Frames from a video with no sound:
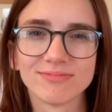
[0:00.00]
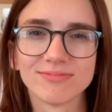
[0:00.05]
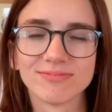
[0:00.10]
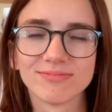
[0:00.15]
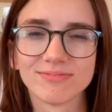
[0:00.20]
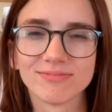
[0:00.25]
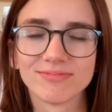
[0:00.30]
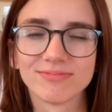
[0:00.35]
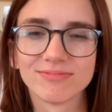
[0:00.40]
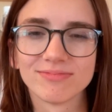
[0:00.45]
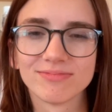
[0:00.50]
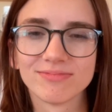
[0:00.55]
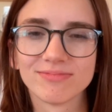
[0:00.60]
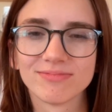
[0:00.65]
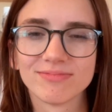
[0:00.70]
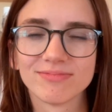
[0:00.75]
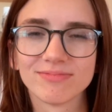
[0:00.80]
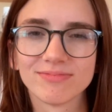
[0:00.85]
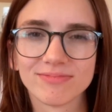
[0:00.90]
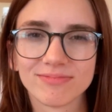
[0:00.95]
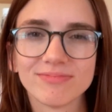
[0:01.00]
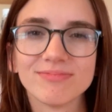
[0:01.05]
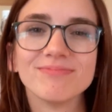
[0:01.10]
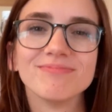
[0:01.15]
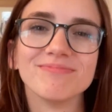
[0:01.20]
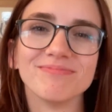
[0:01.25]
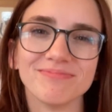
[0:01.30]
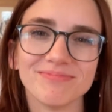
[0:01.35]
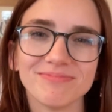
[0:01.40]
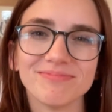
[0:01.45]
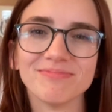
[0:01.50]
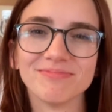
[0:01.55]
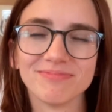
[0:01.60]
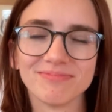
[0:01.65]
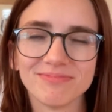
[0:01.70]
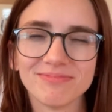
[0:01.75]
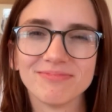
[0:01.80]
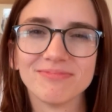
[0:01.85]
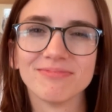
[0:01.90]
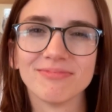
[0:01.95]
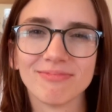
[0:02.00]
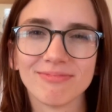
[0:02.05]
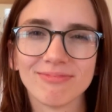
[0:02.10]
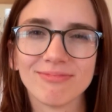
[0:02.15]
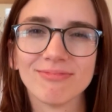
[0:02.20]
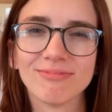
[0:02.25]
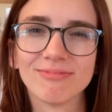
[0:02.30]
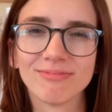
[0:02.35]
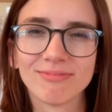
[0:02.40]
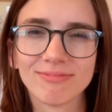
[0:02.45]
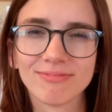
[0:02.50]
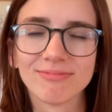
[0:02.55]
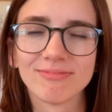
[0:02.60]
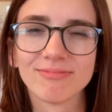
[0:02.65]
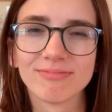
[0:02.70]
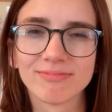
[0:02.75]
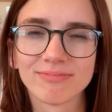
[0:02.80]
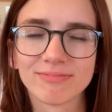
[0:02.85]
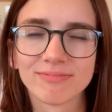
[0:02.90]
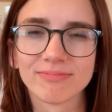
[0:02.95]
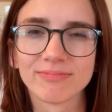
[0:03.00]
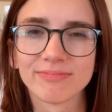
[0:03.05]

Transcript: This person isn't speaking.